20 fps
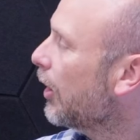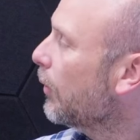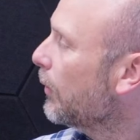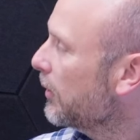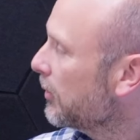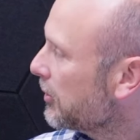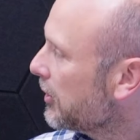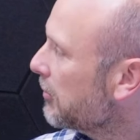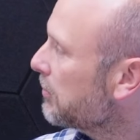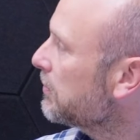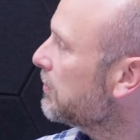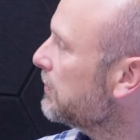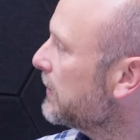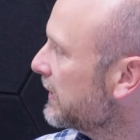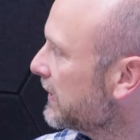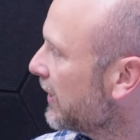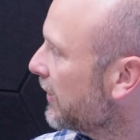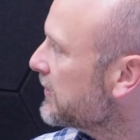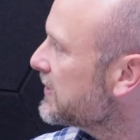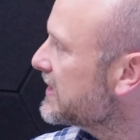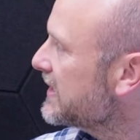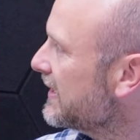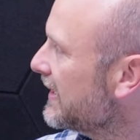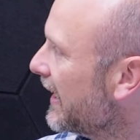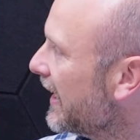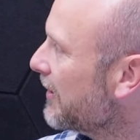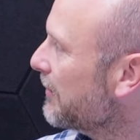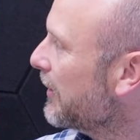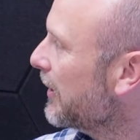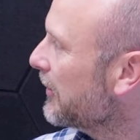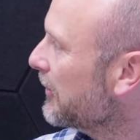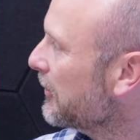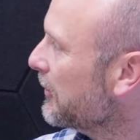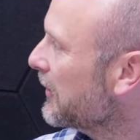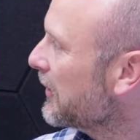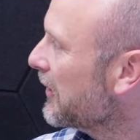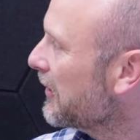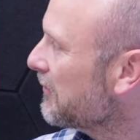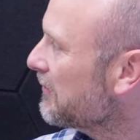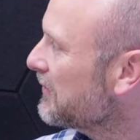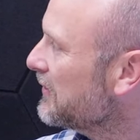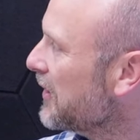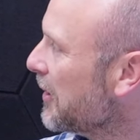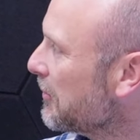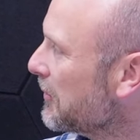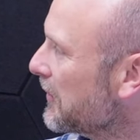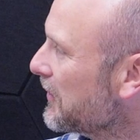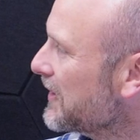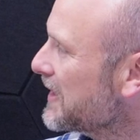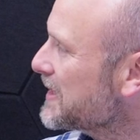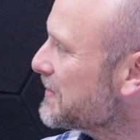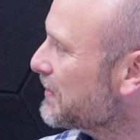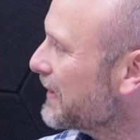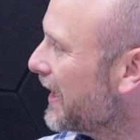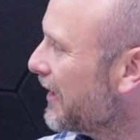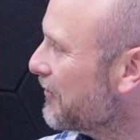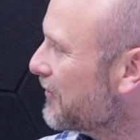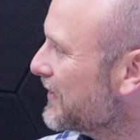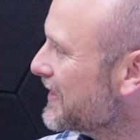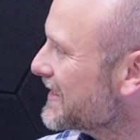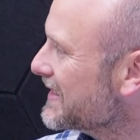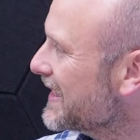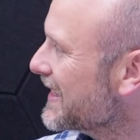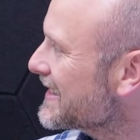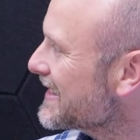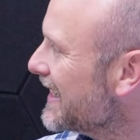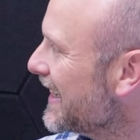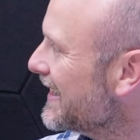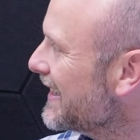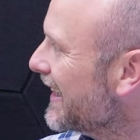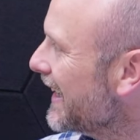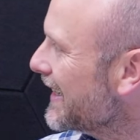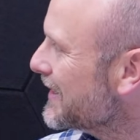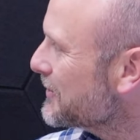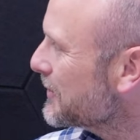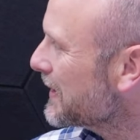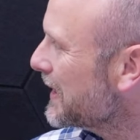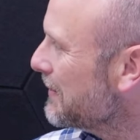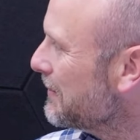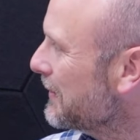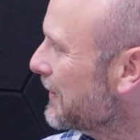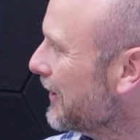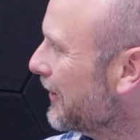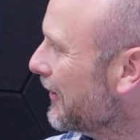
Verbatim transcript: Oh, we'll be going to see the Alamo. We've got a number of things planned for this next 10 days. We'll keep him